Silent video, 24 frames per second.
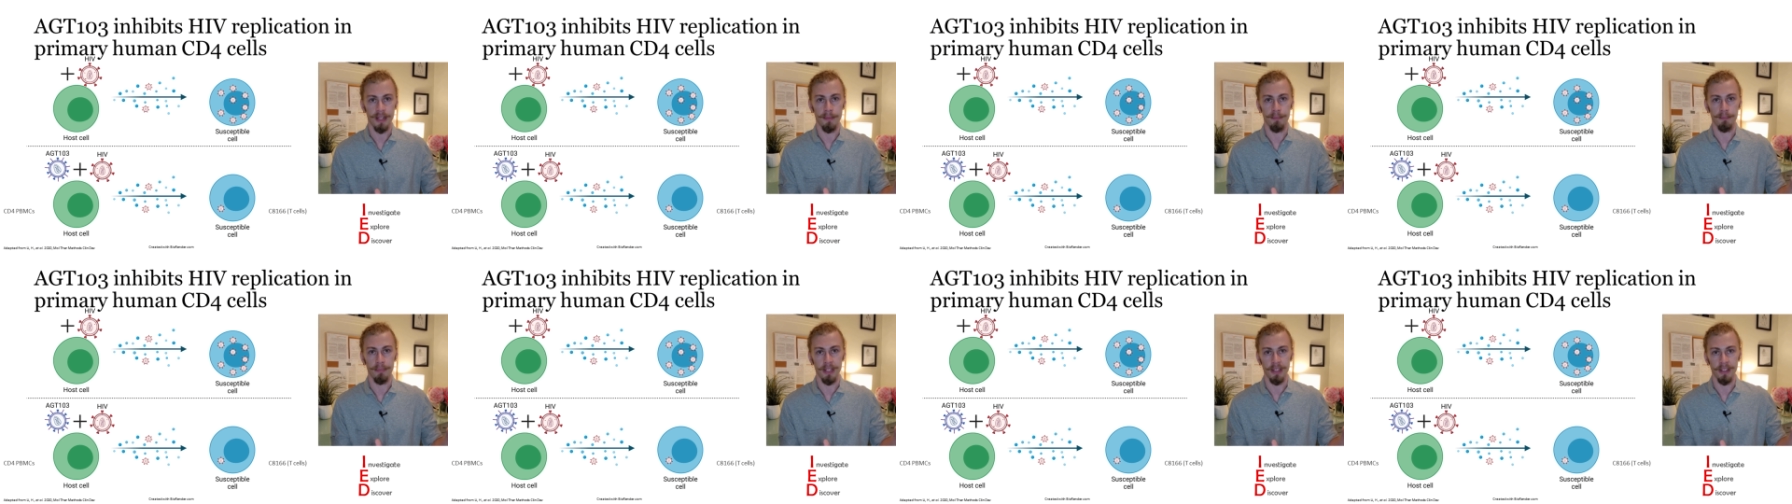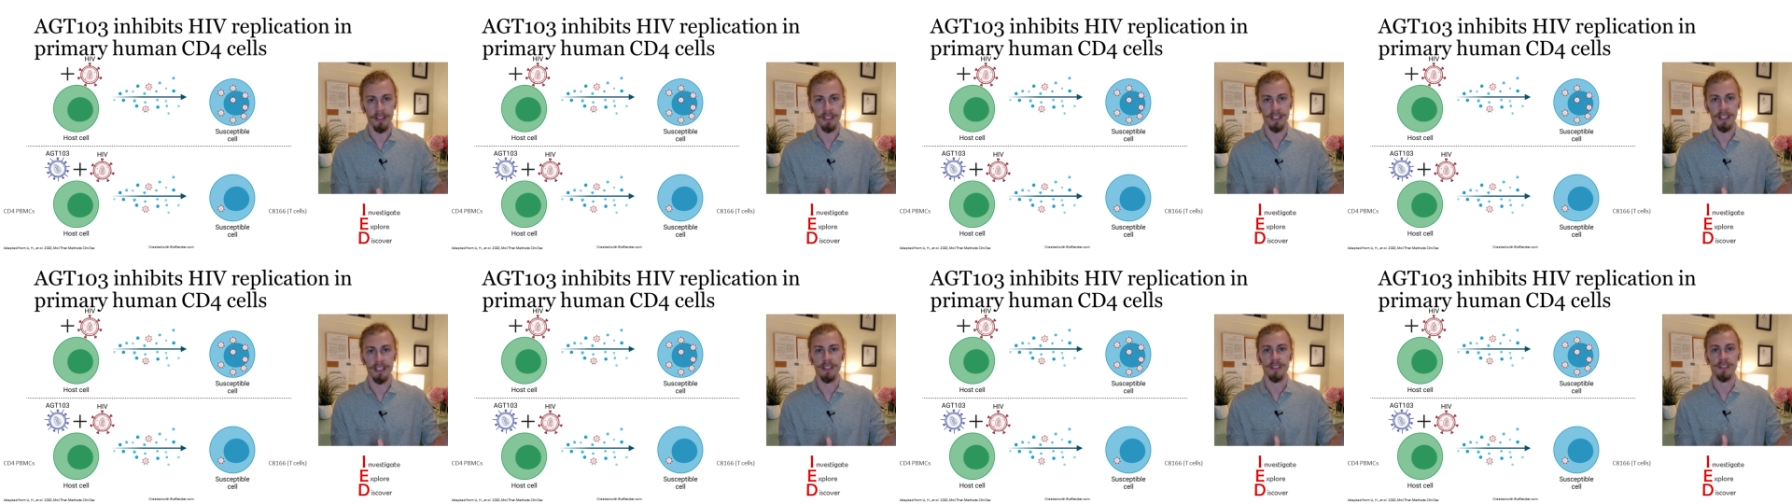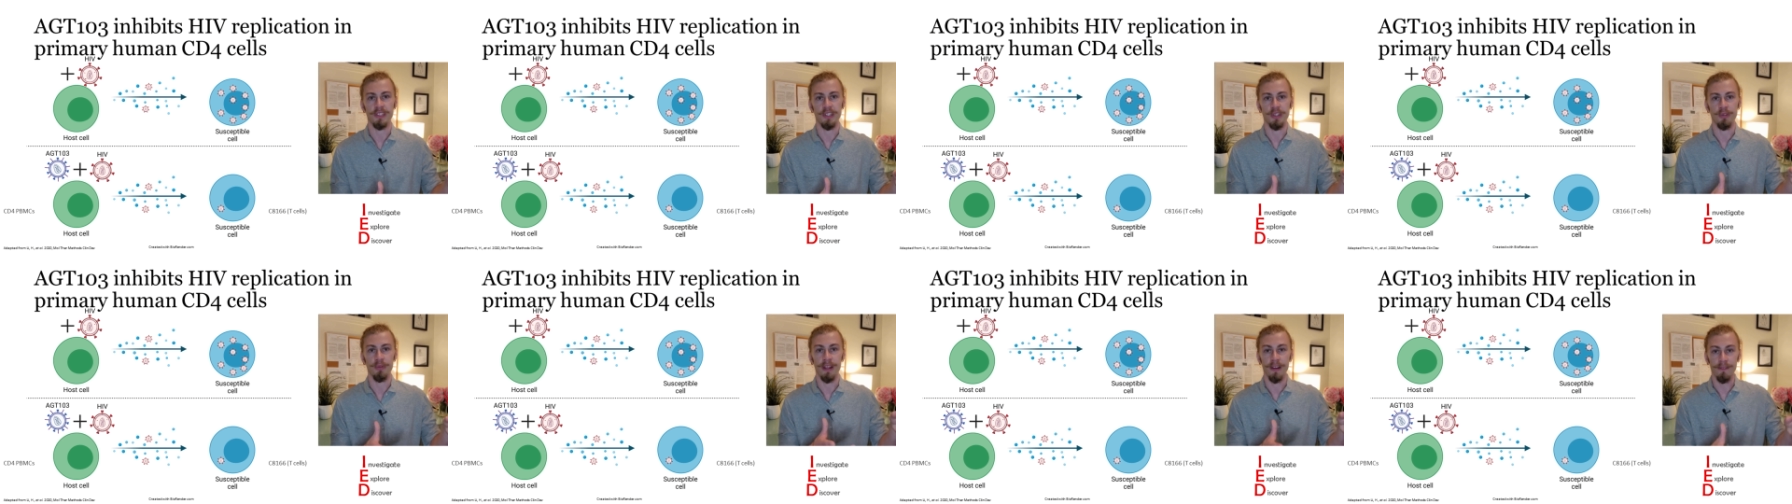ability
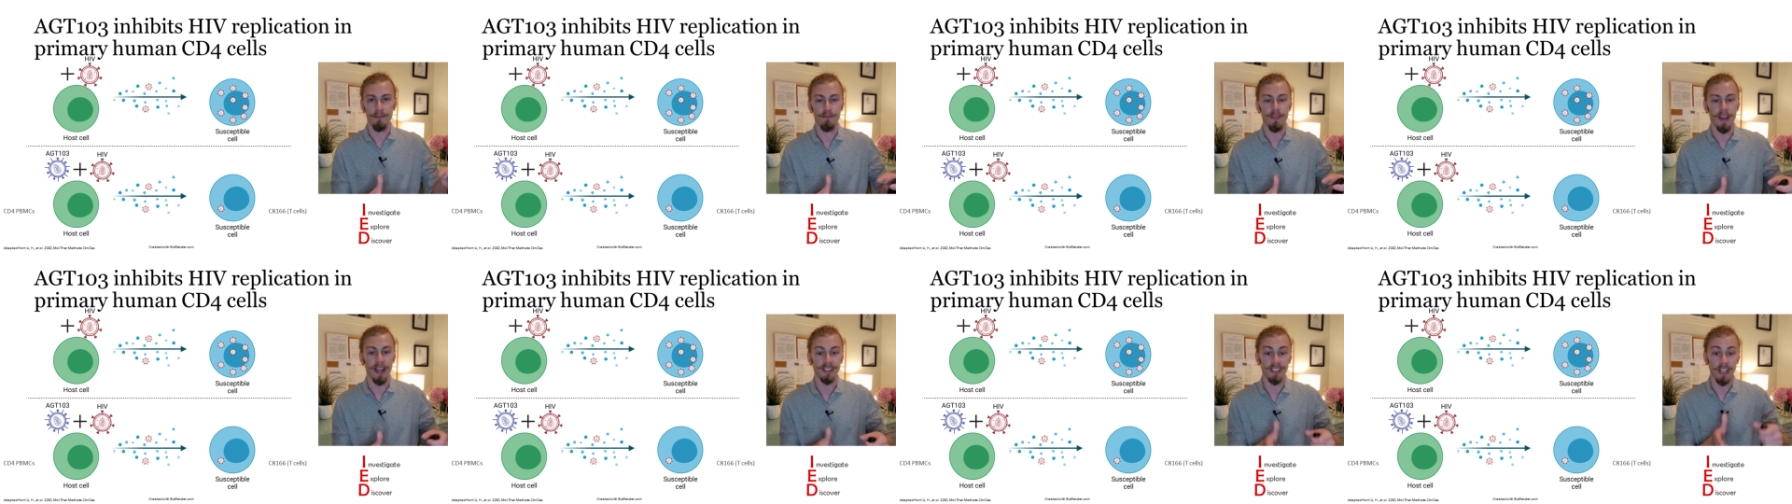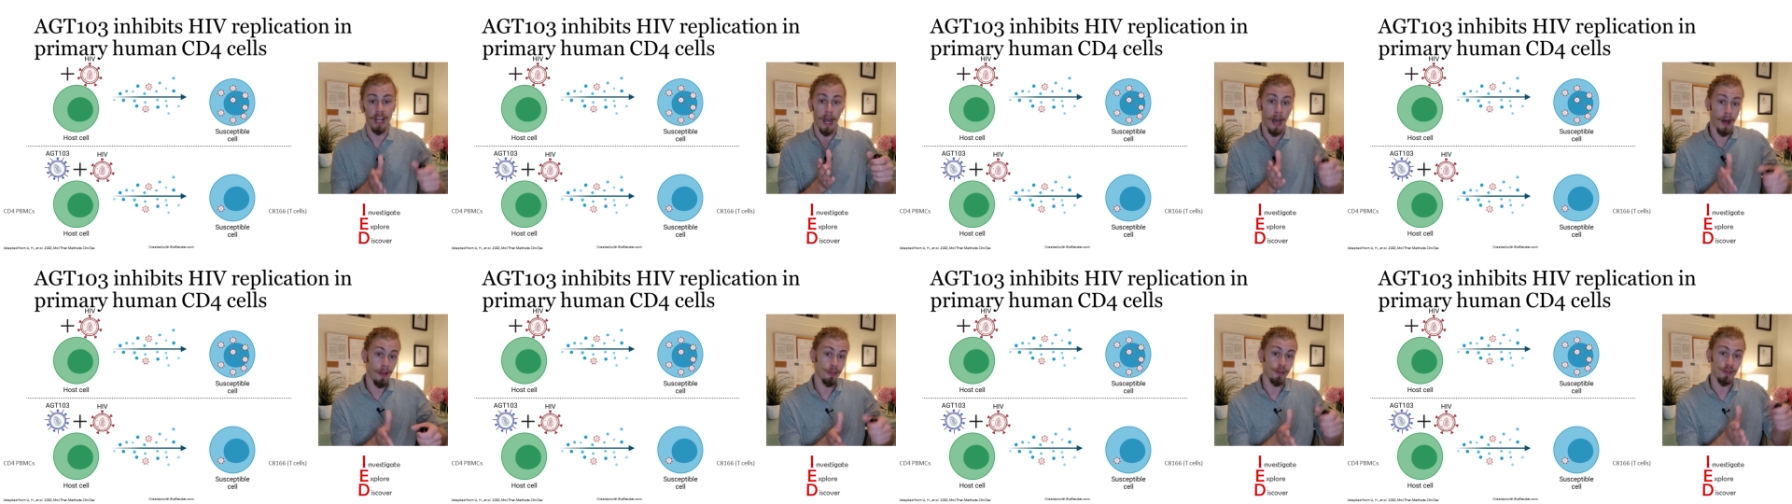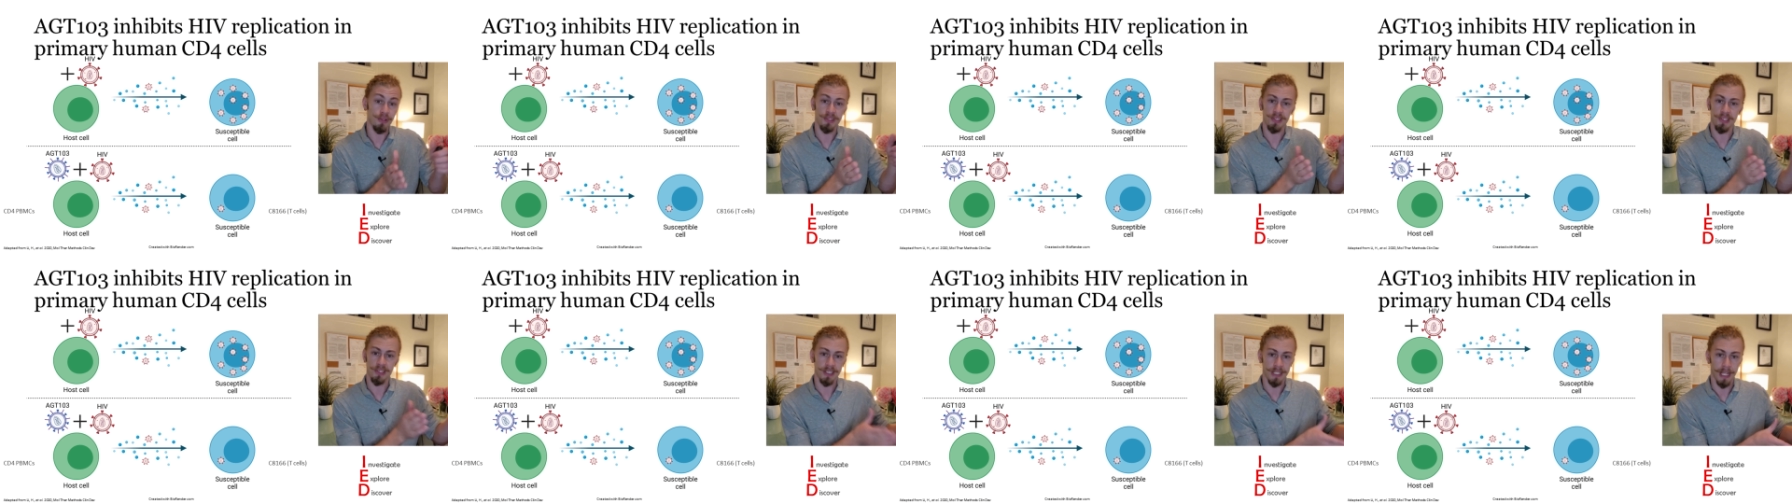to infect other
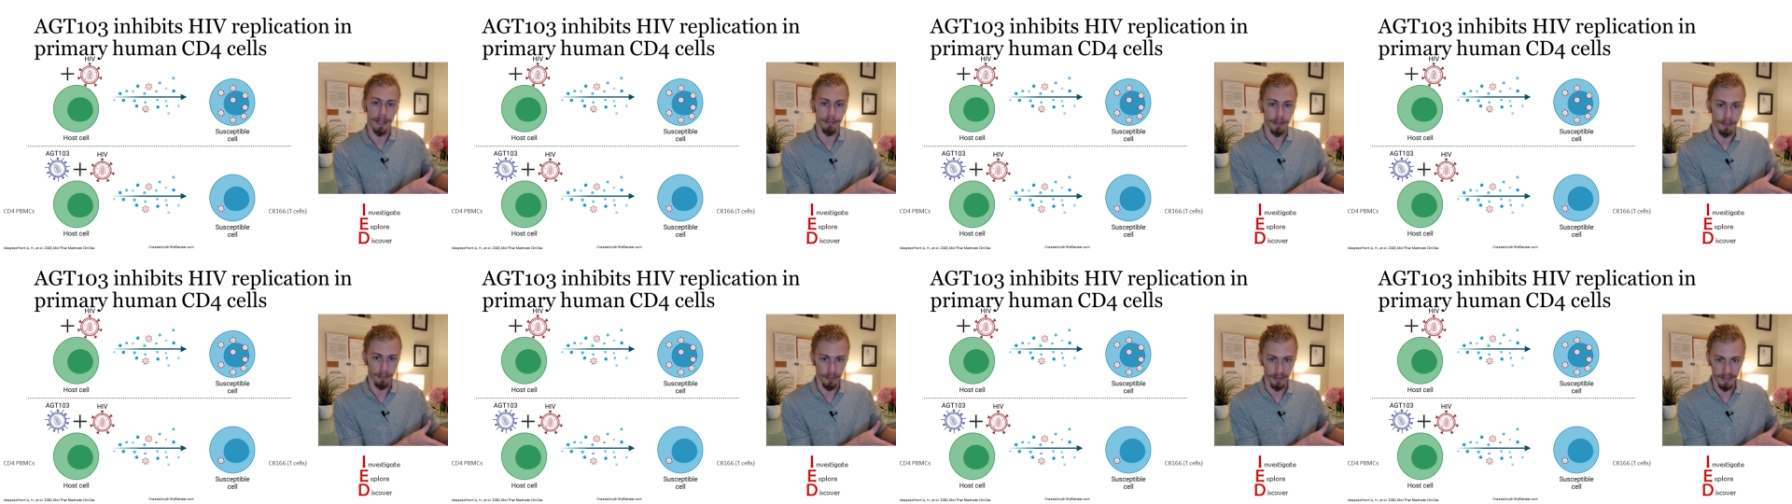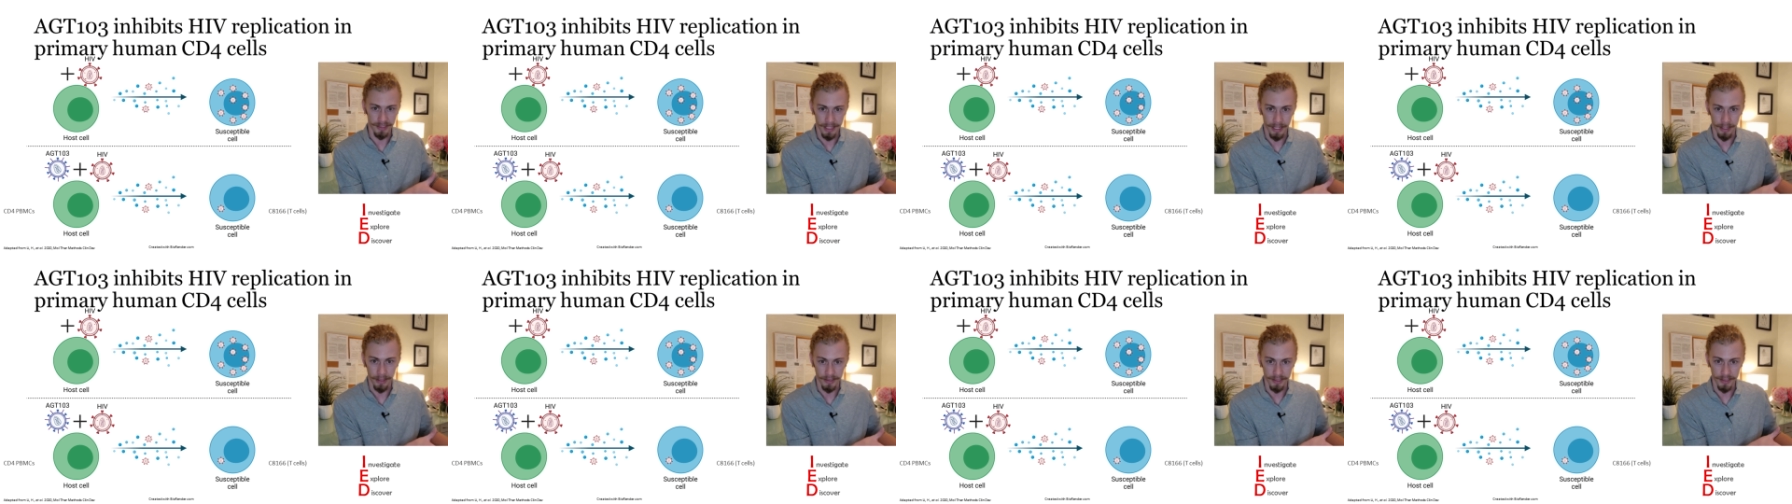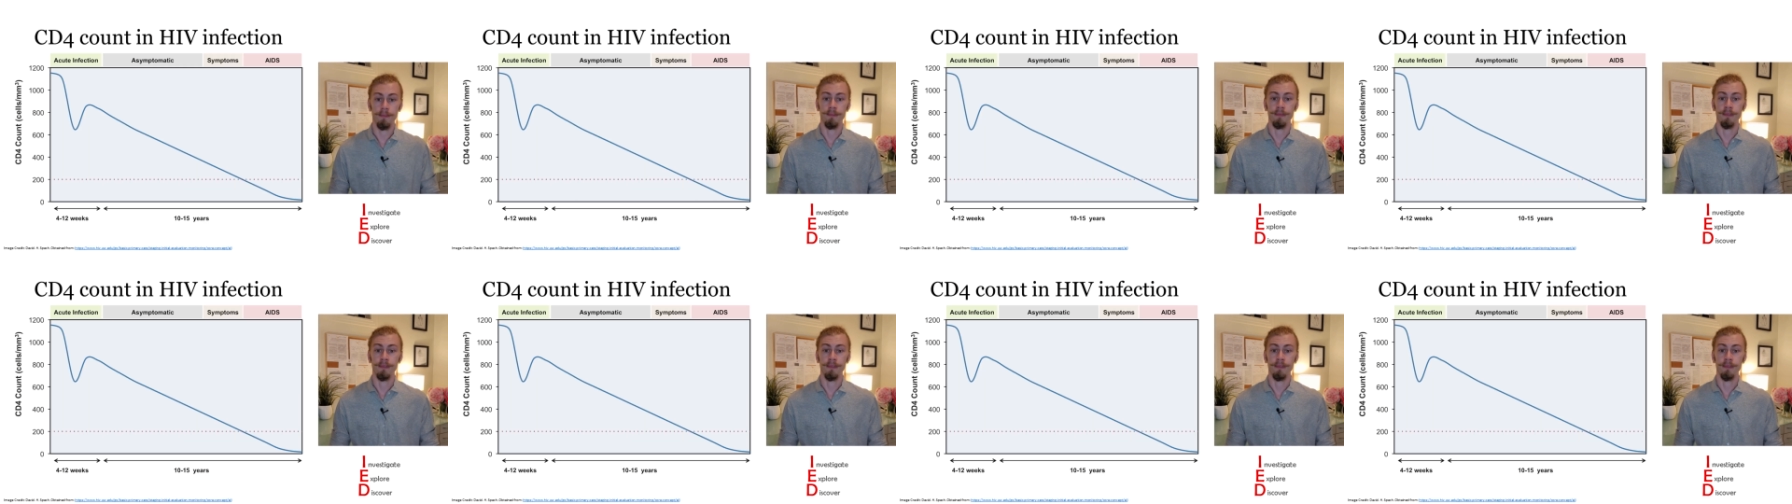susceptible cells.